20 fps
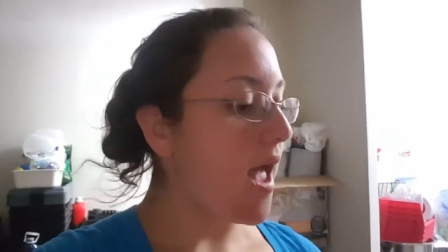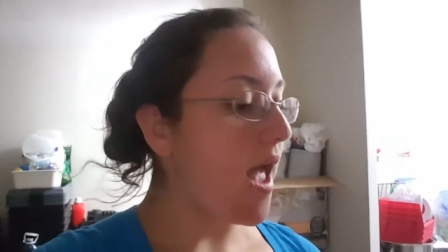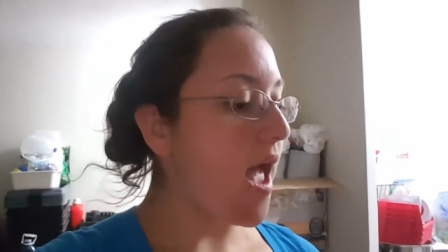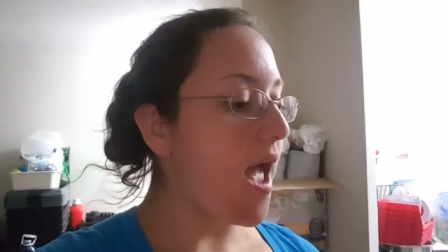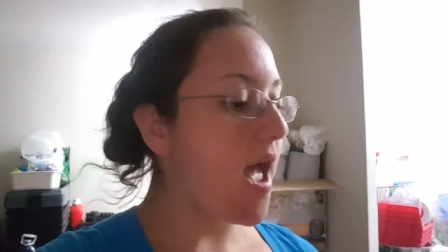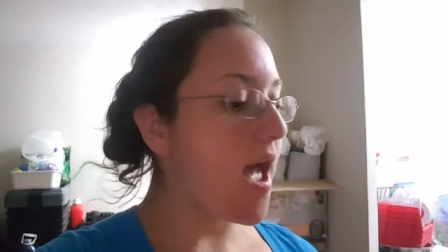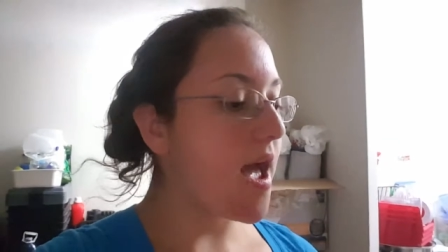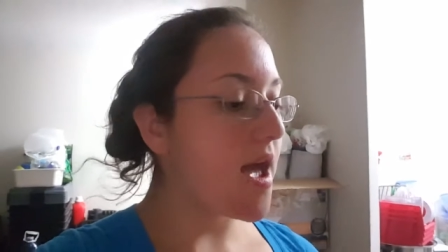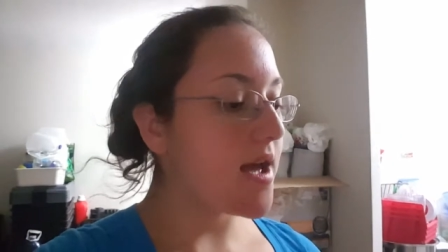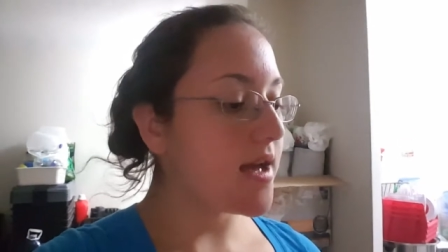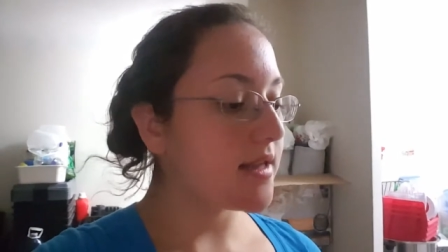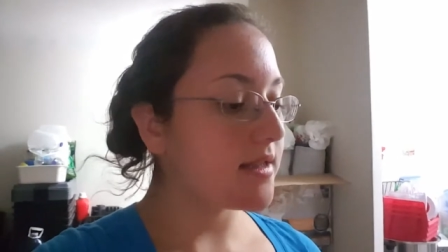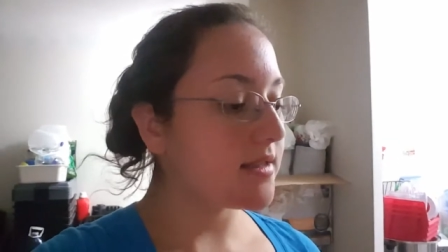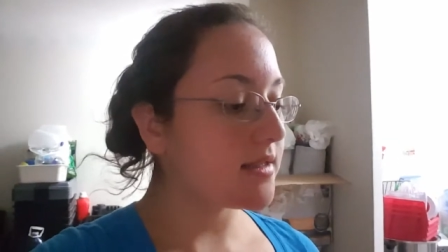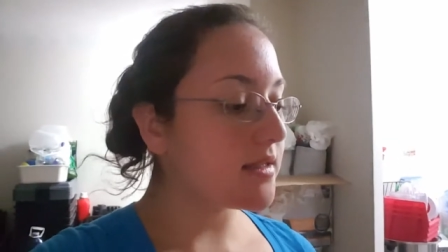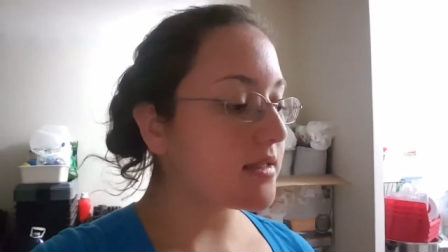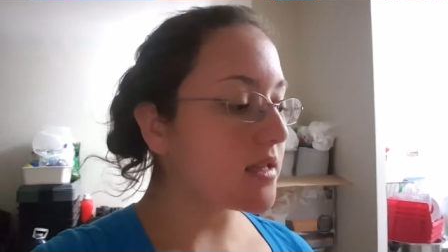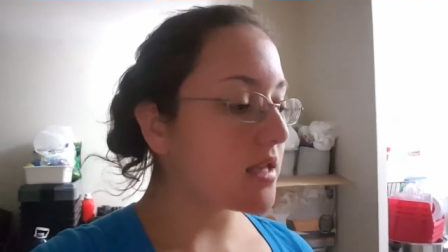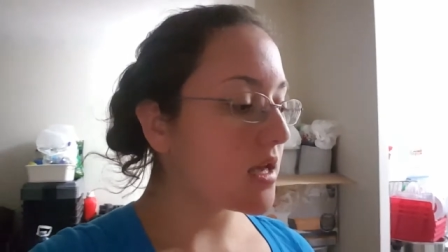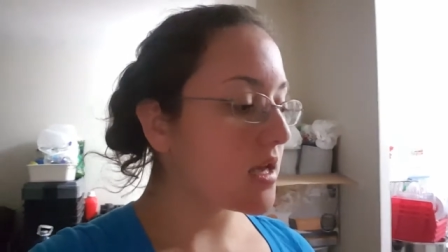And
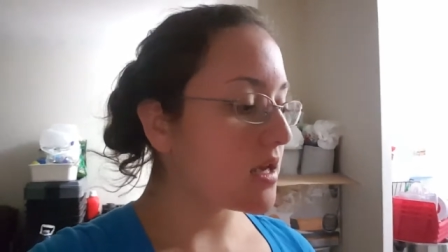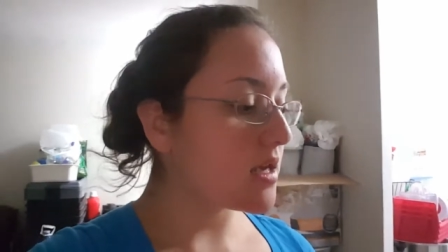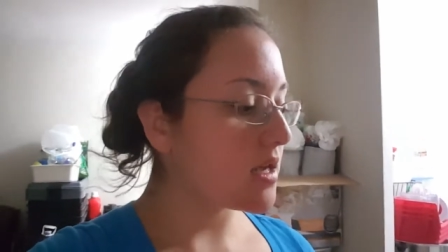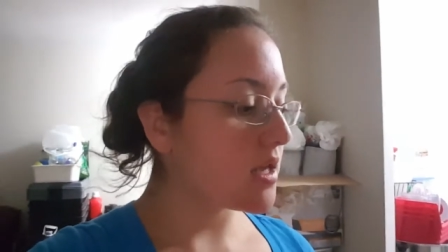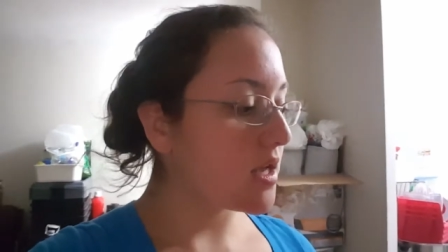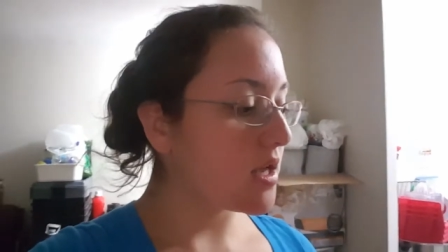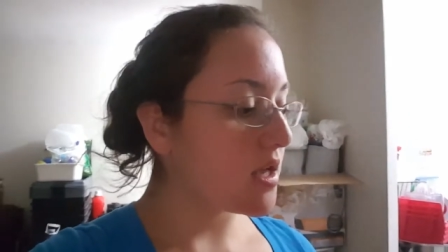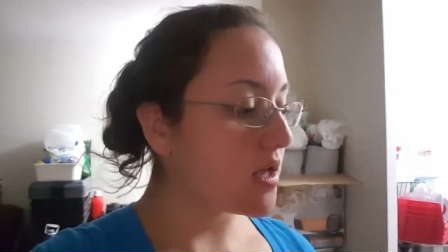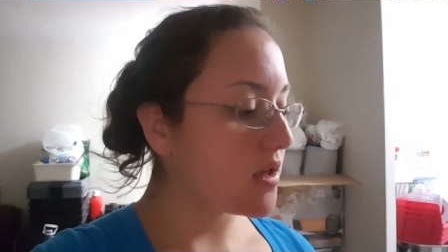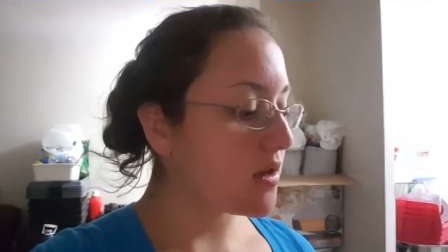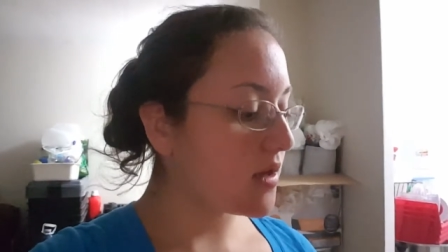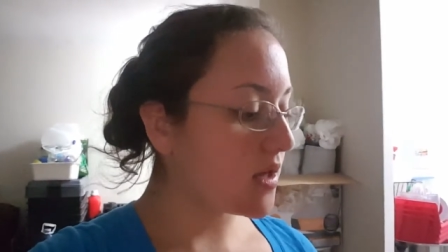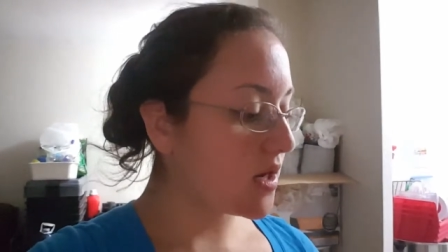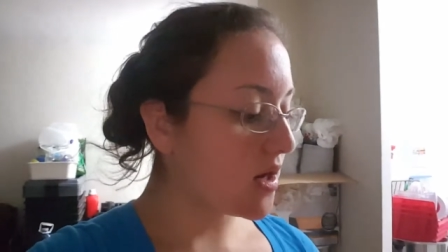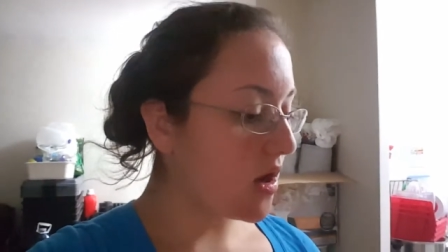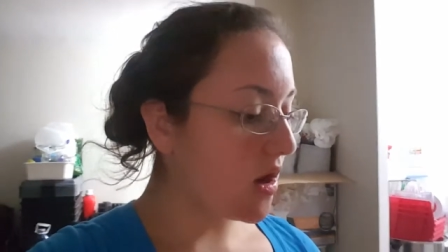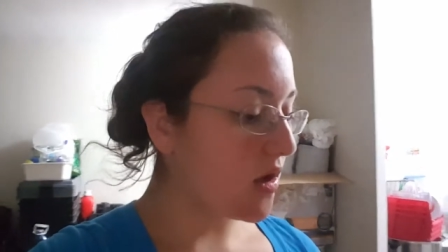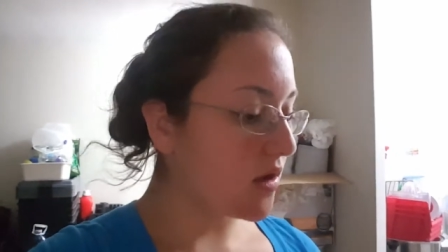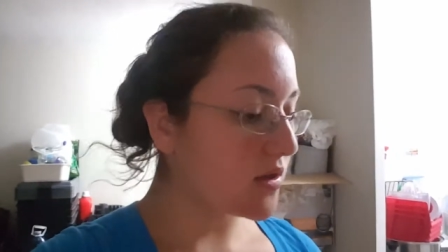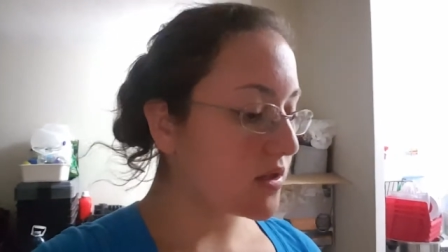you can
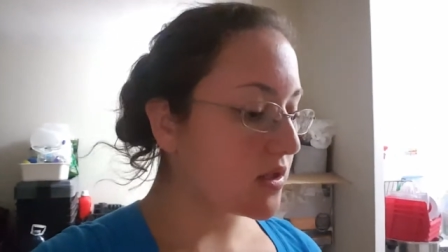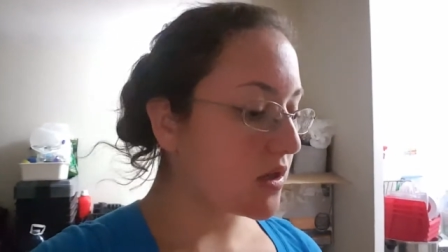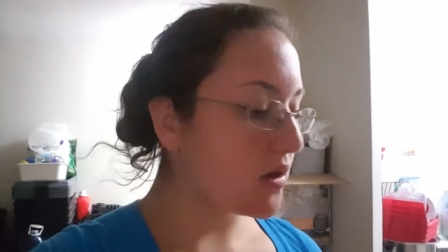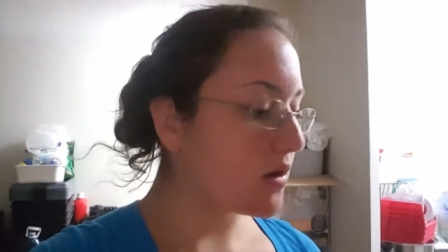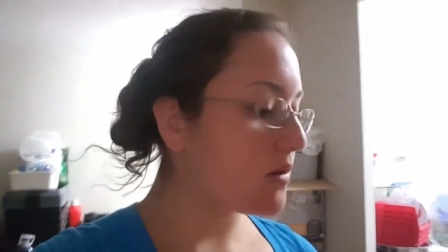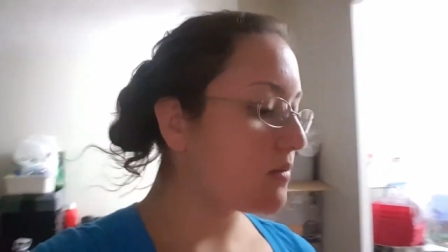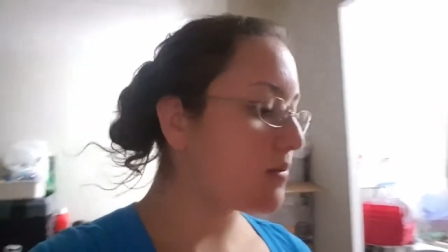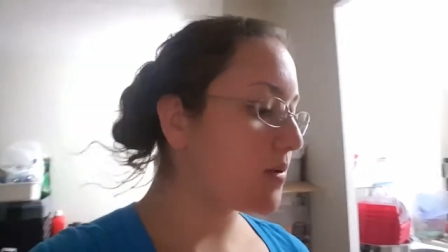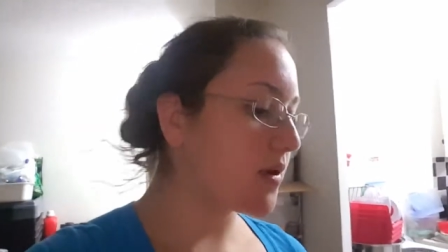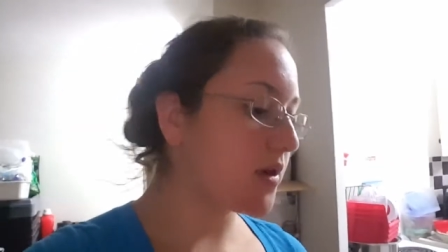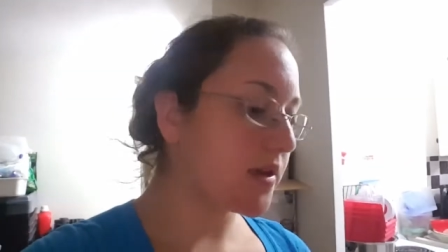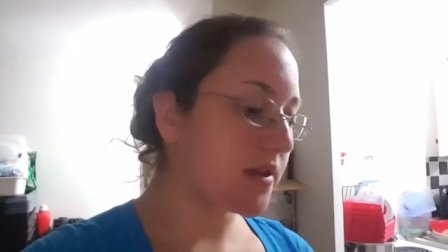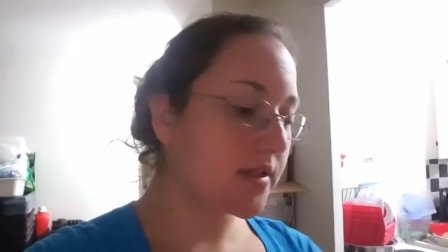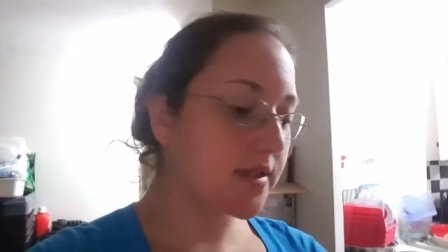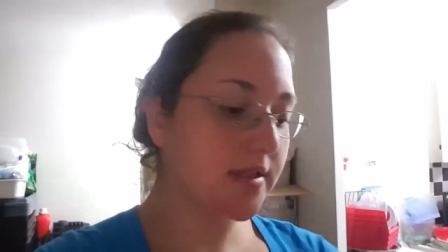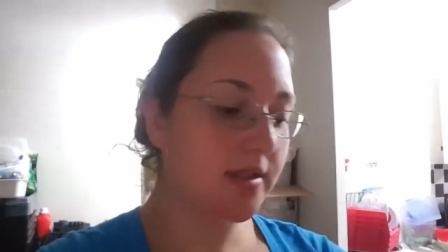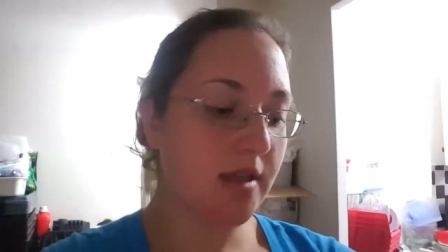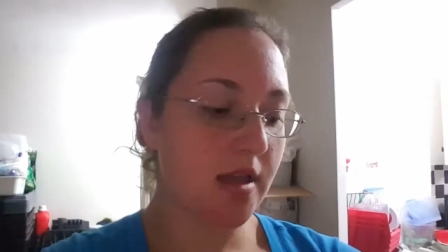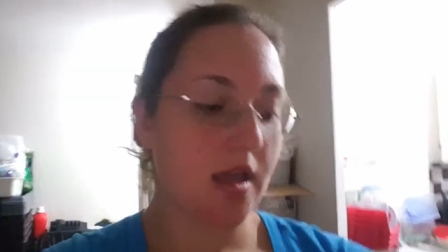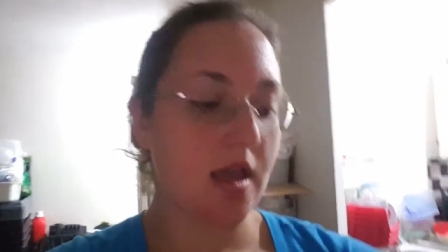also
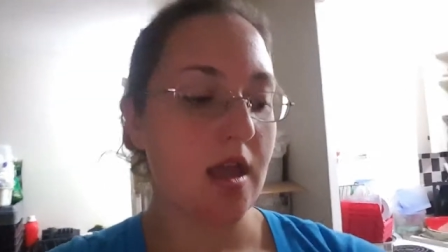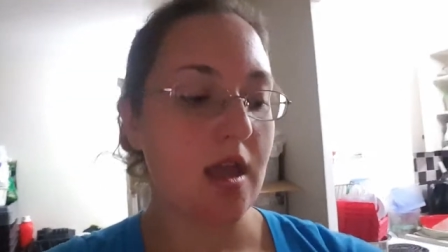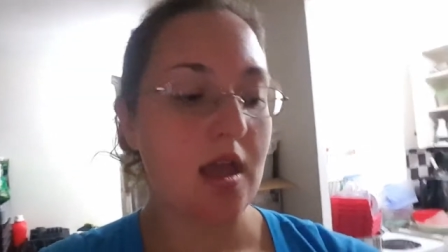put